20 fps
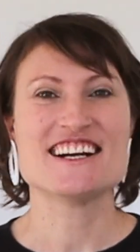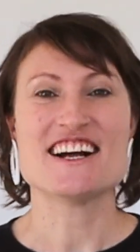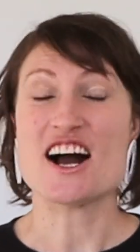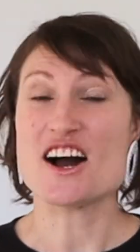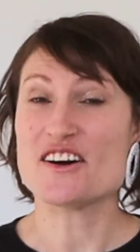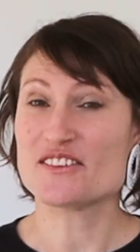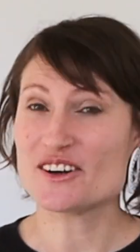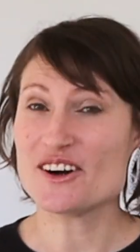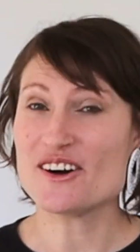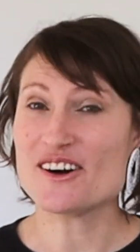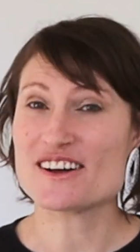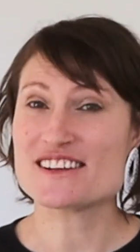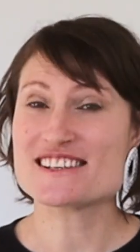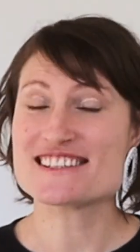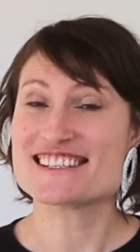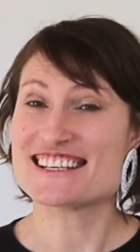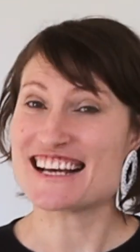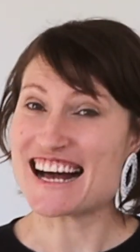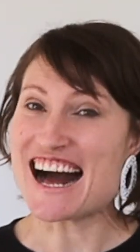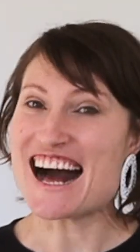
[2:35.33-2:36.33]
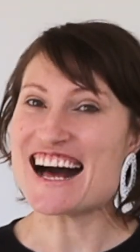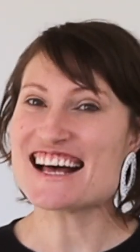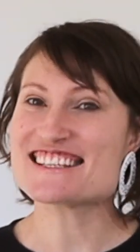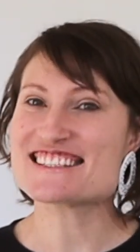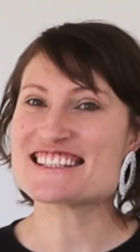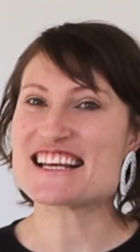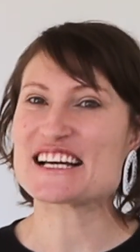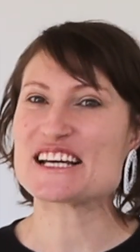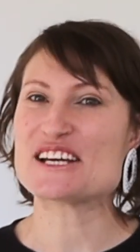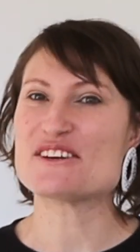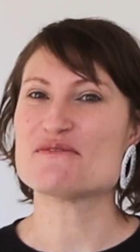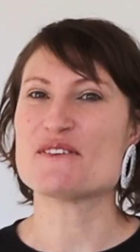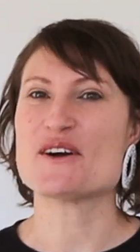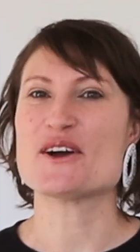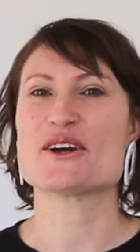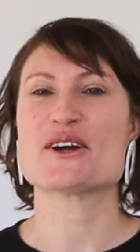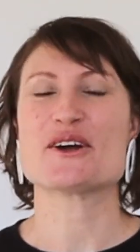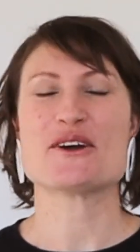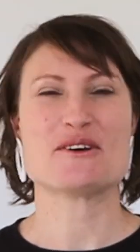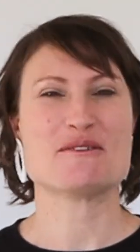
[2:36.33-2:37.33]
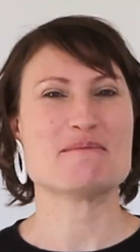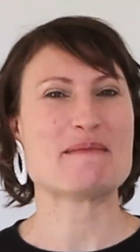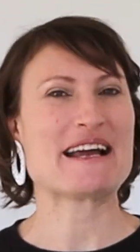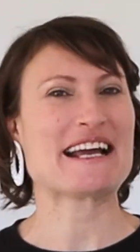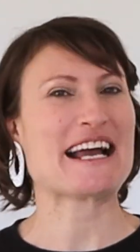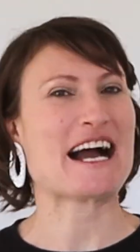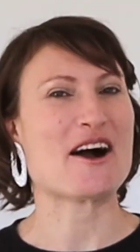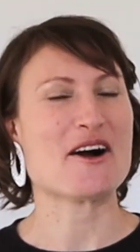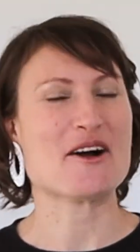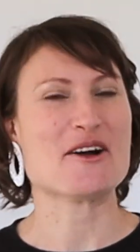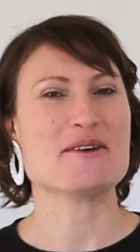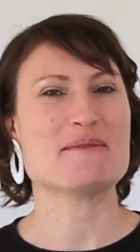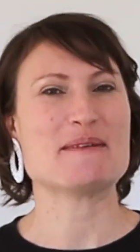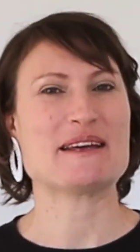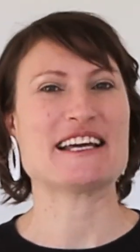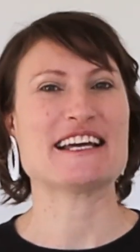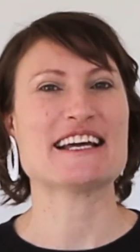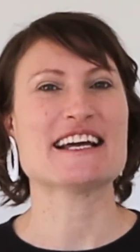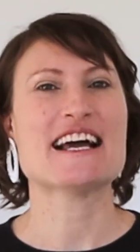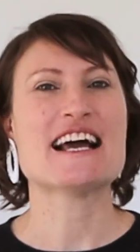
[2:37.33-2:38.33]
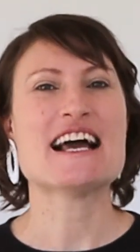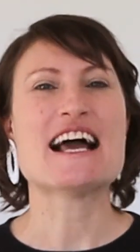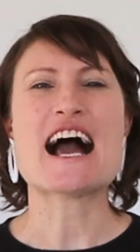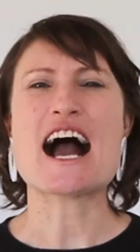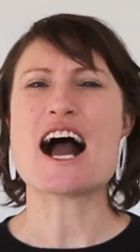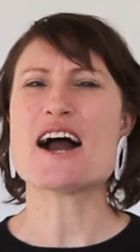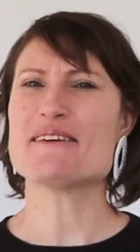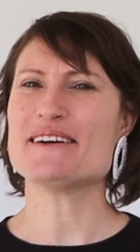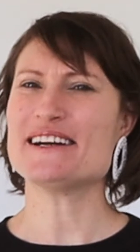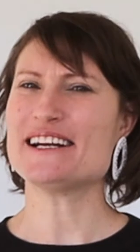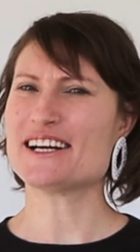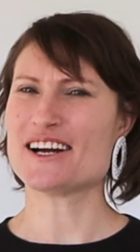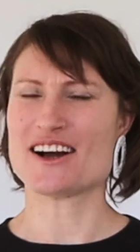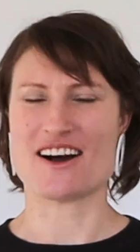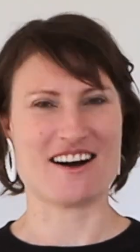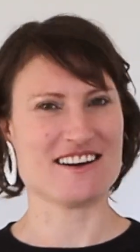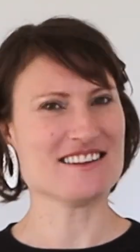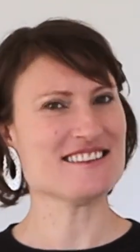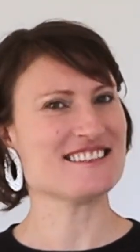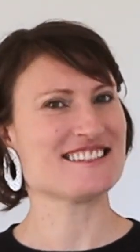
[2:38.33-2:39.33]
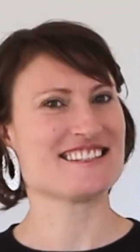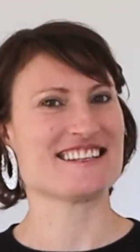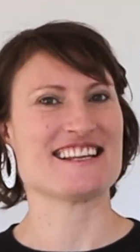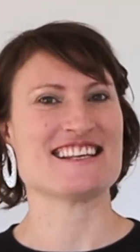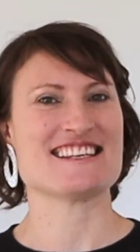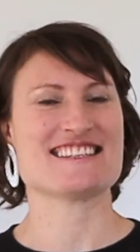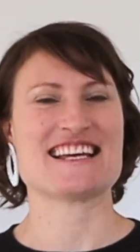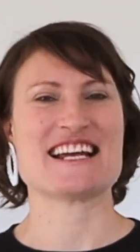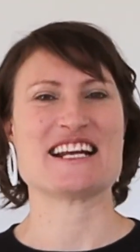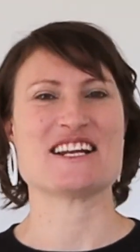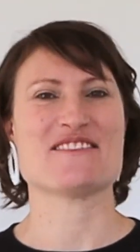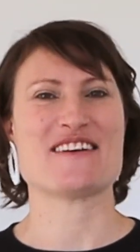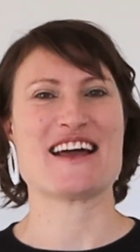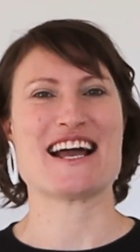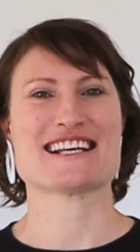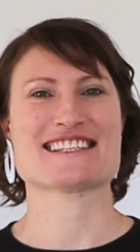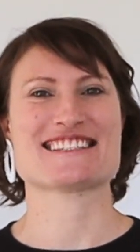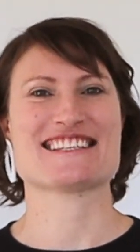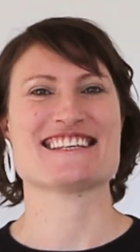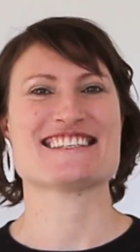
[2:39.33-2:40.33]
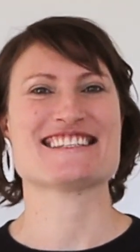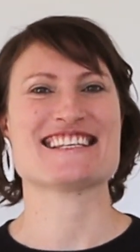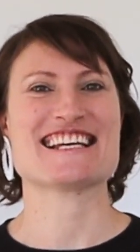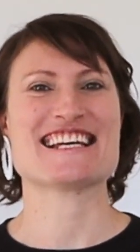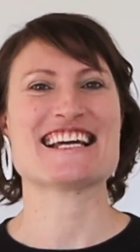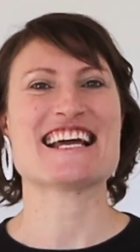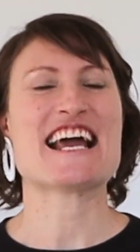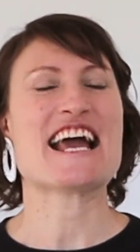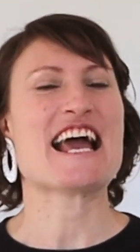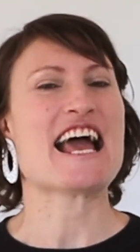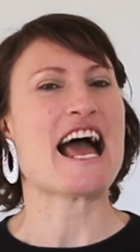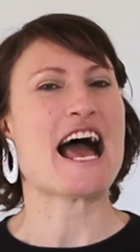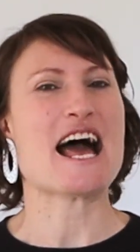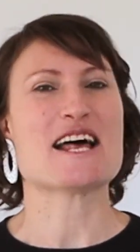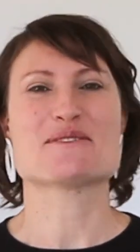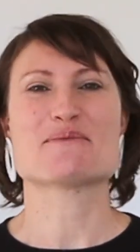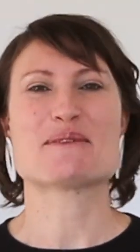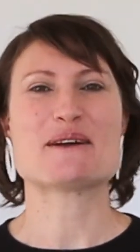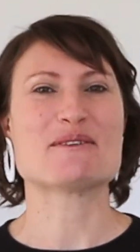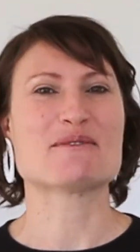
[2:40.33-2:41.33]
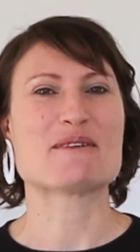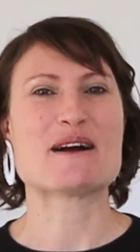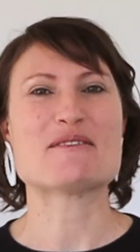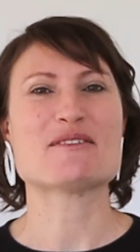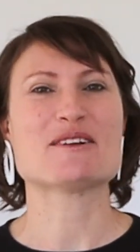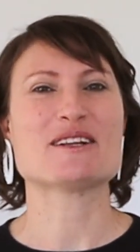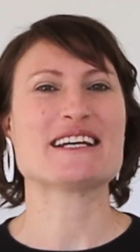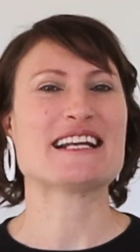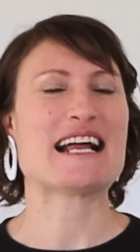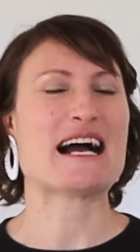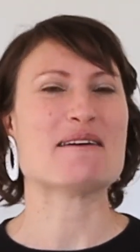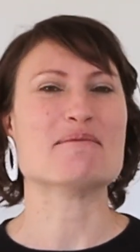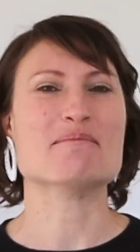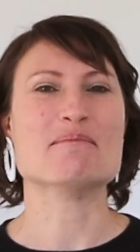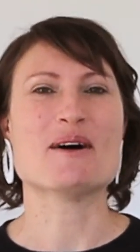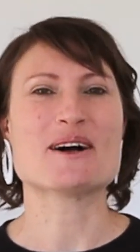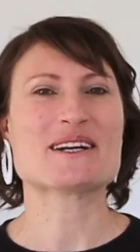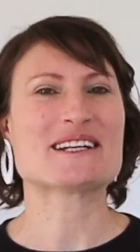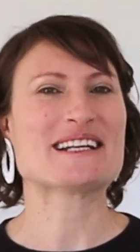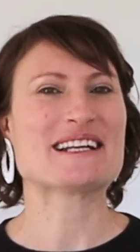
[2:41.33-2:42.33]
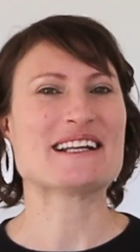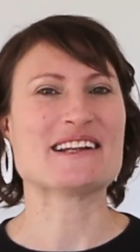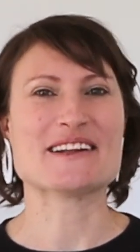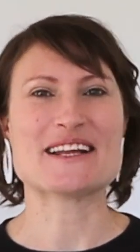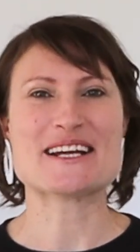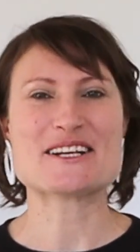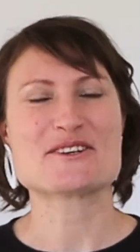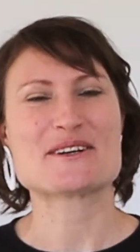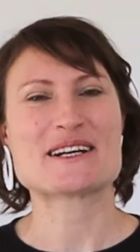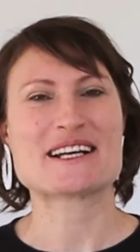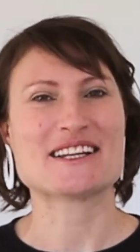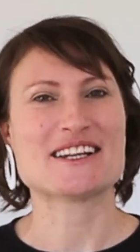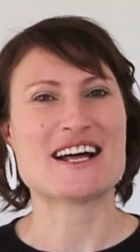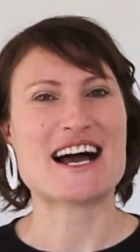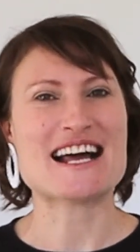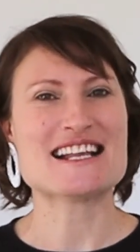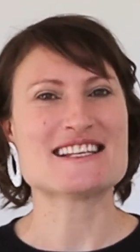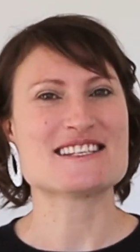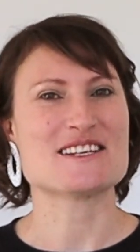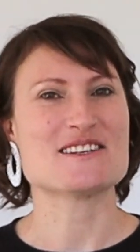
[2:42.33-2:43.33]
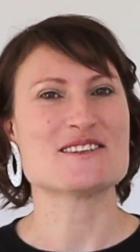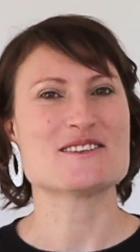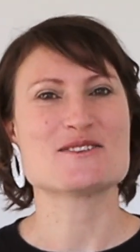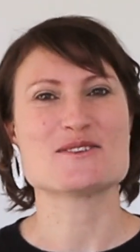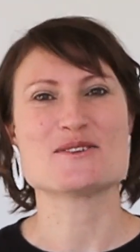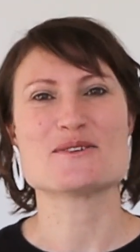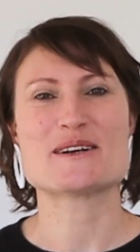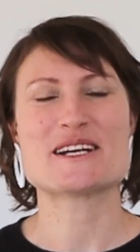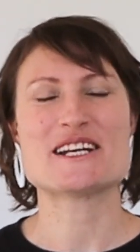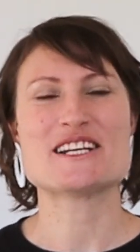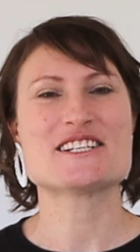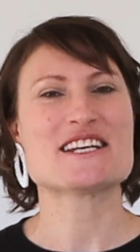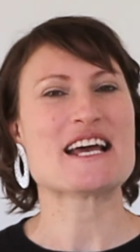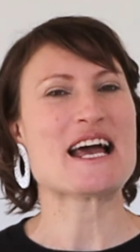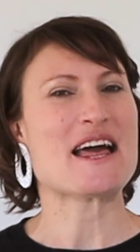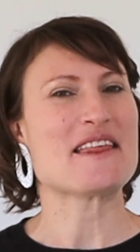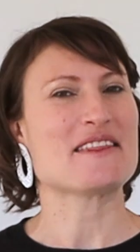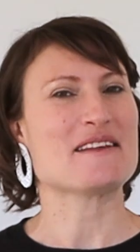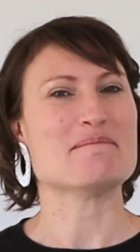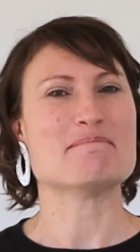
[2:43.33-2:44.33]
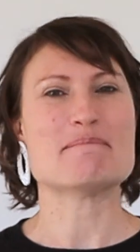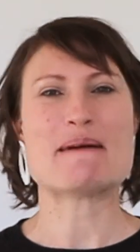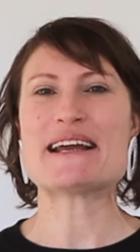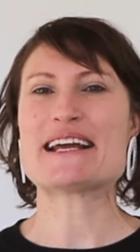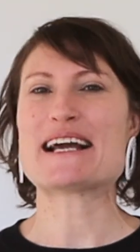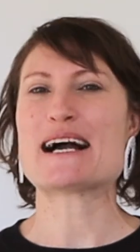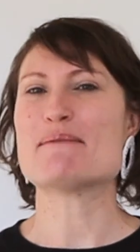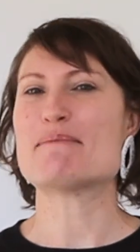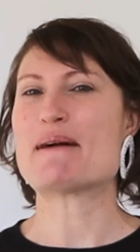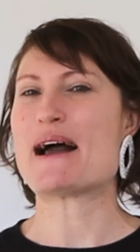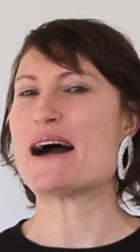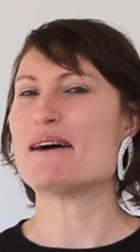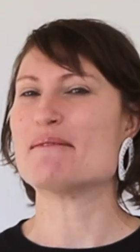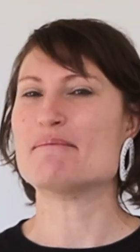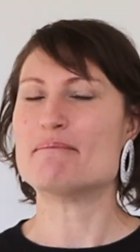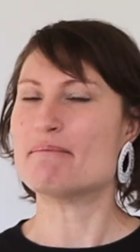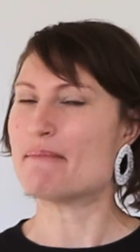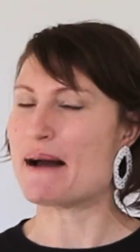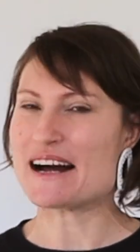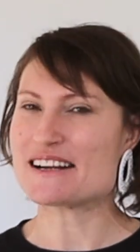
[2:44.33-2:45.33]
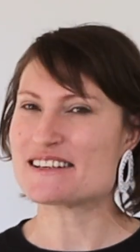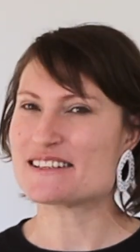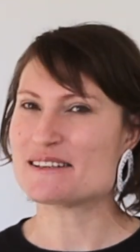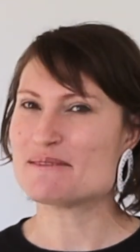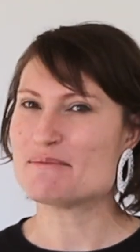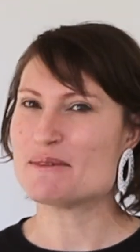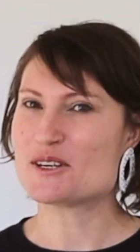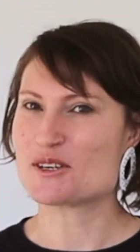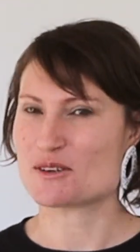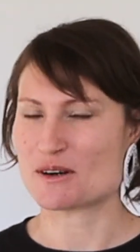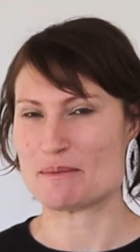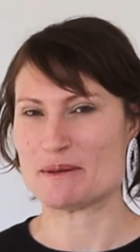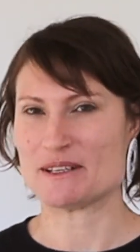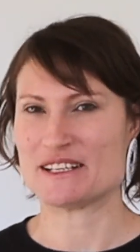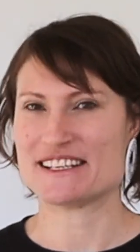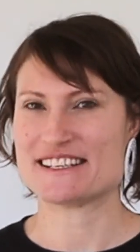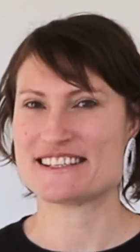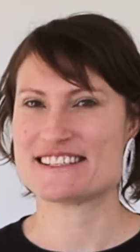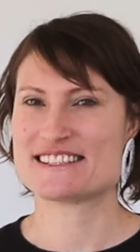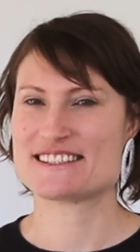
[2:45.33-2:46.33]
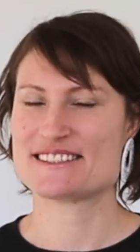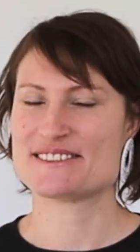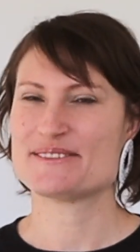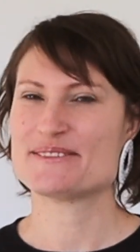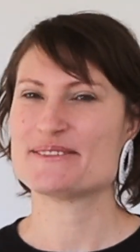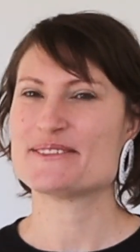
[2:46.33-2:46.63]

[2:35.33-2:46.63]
Of course, us lucky folk who make our home here are in a constant state of ecstasy as we revel in our modern electric lights and sewerage that make up our mountain metropolis.